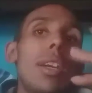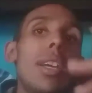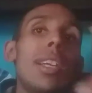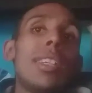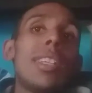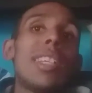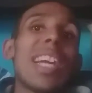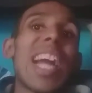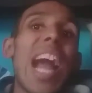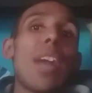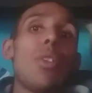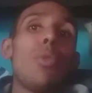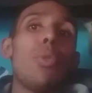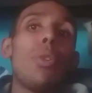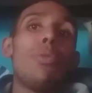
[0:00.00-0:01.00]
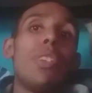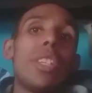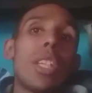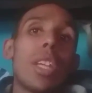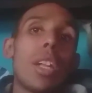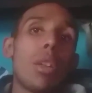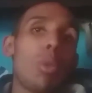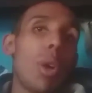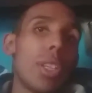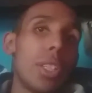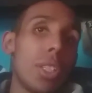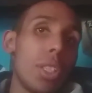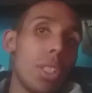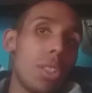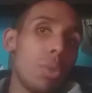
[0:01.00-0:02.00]
it is a kind of a physical
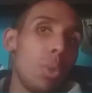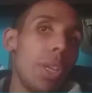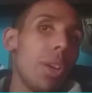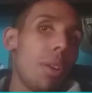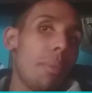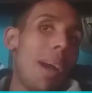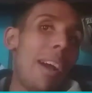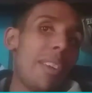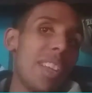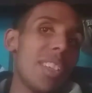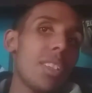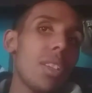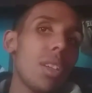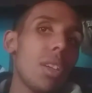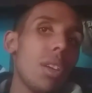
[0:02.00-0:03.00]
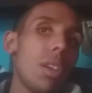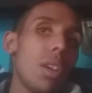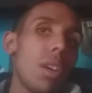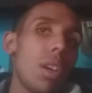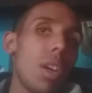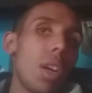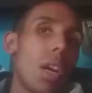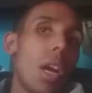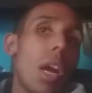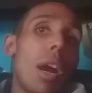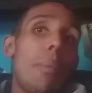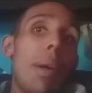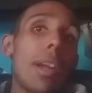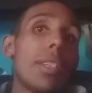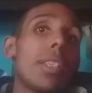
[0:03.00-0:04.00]
quantities, we know about it.
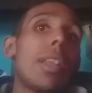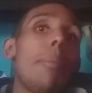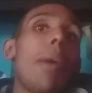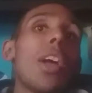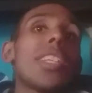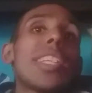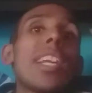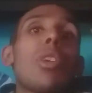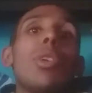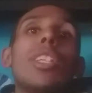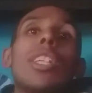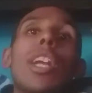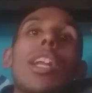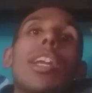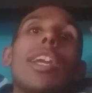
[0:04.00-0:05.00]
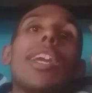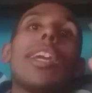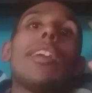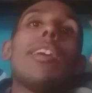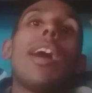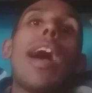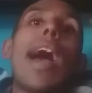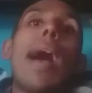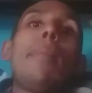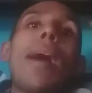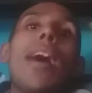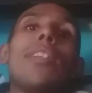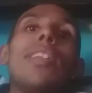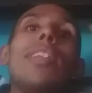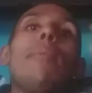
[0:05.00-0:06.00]
But it's the most sequentially
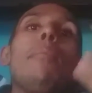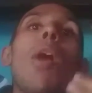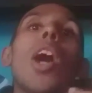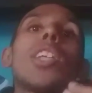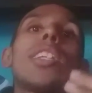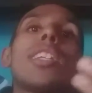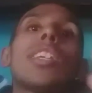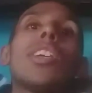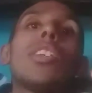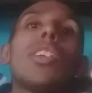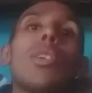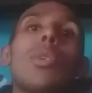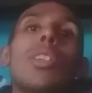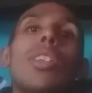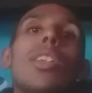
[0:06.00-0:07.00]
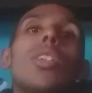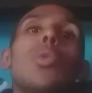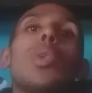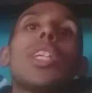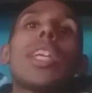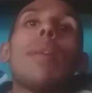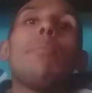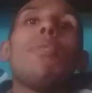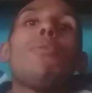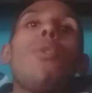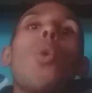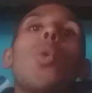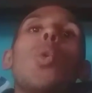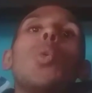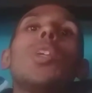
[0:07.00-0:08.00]
about the most consequences which can be
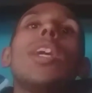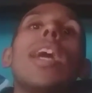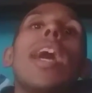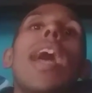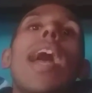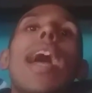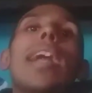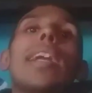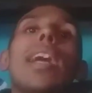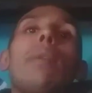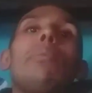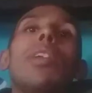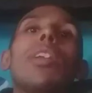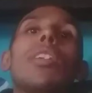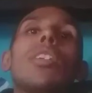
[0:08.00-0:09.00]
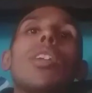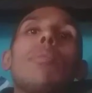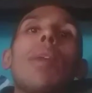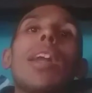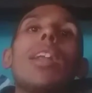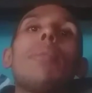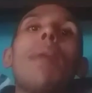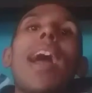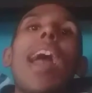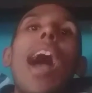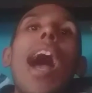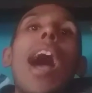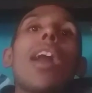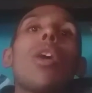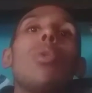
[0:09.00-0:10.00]
followed and can be determined by
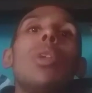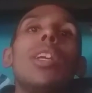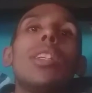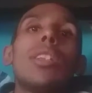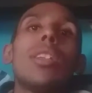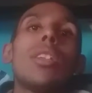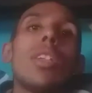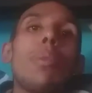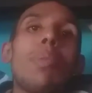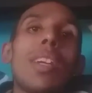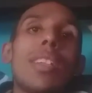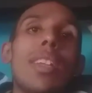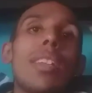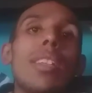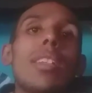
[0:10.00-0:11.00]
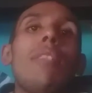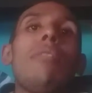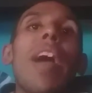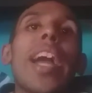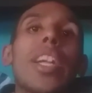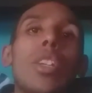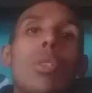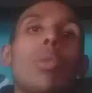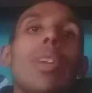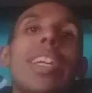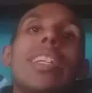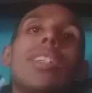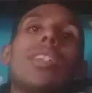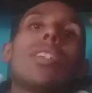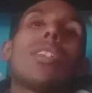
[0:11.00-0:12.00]
arrow lists represents the vector
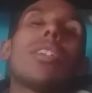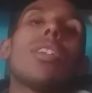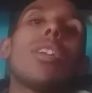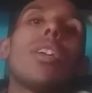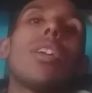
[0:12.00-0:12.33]
lists.